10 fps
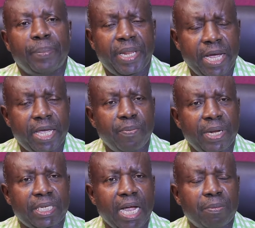There came
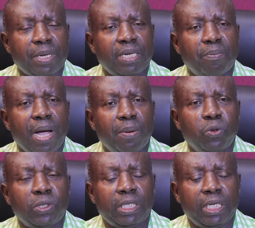a time that the
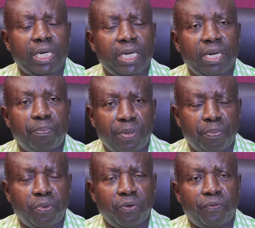Bible said that the
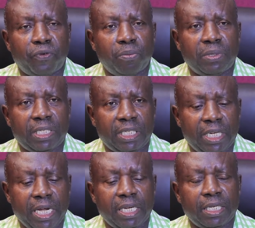people from
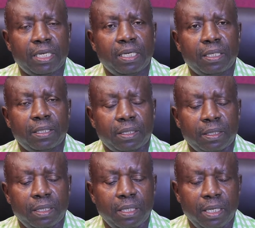Seir
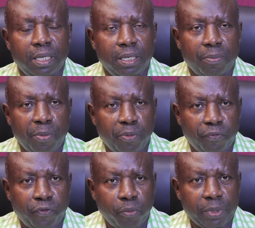people
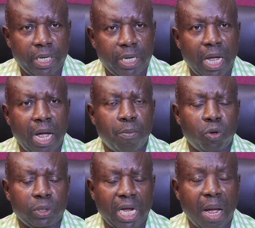from the
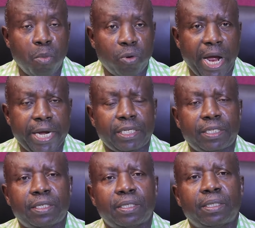Ammon, the
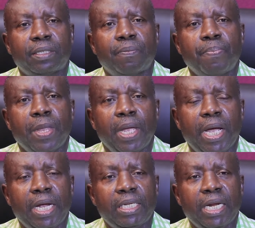Amorites,
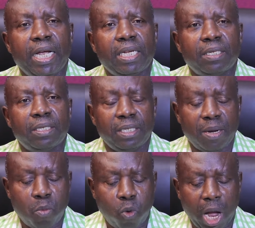and then
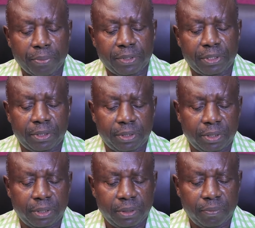the
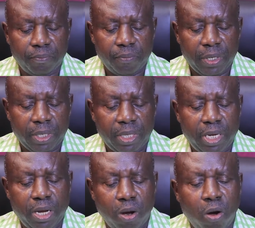Moabs.
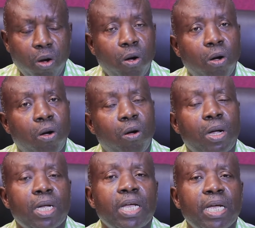They all
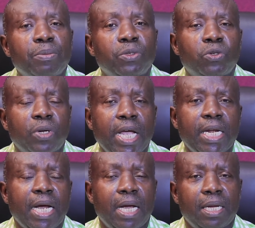came
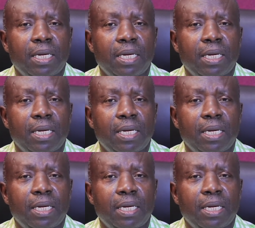together.